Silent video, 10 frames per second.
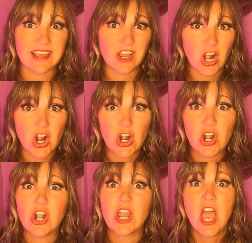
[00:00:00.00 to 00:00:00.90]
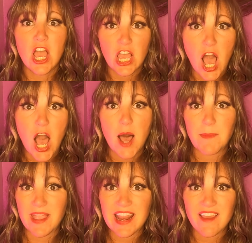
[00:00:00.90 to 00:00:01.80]
like the Heard,
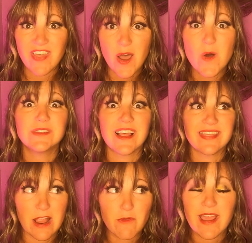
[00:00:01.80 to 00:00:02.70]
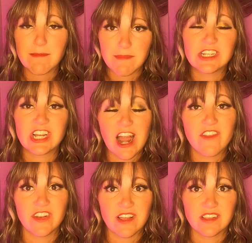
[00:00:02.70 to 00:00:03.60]
Cobb, any of those, they rank much higher
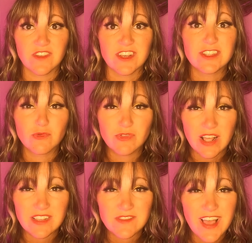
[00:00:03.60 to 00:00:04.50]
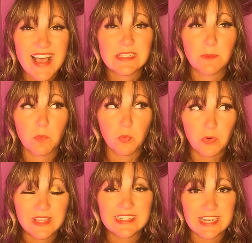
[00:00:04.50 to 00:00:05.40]
than Douglasville. So Douglasville has some
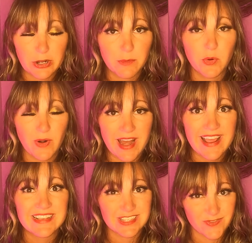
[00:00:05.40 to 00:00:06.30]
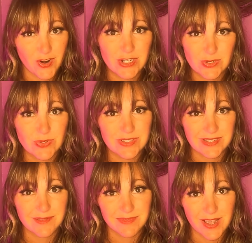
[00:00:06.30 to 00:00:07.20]
really terrible ratings as far as school systems